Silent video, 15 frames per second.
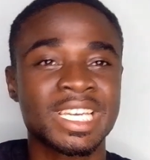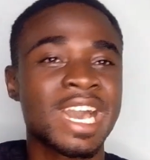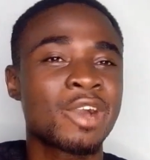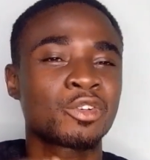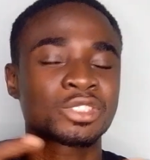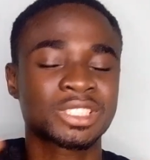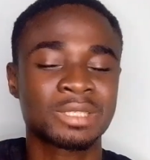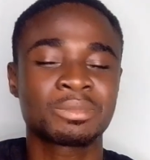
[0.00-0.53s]

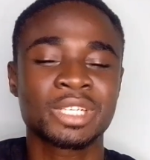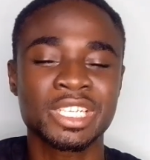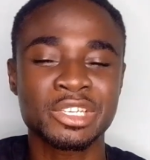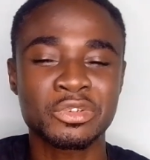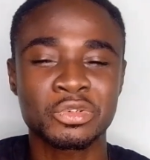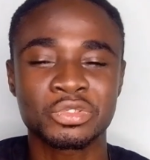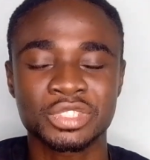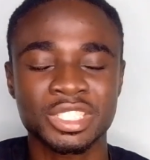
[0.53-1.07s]
how
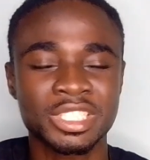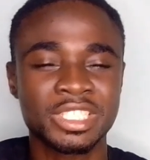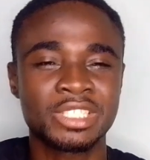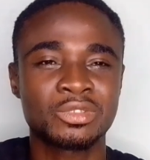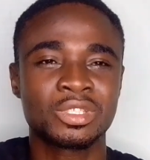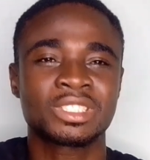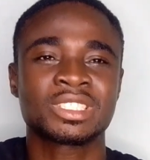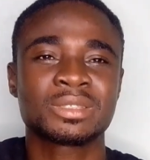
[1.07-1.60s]
somebody knows in the
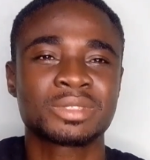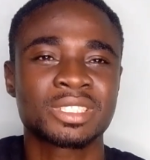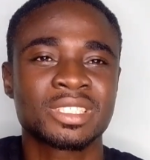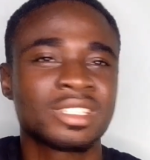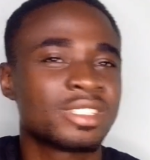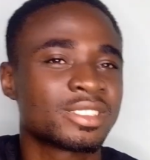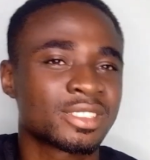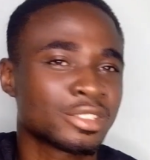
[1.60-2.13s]
new
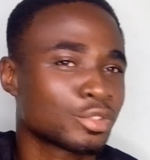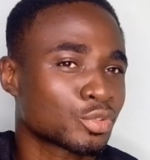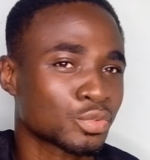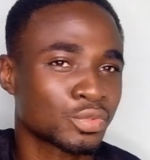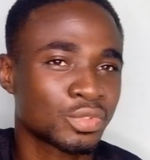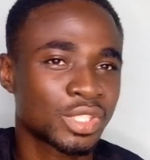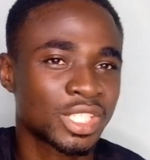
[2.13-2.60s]
exception list in this one.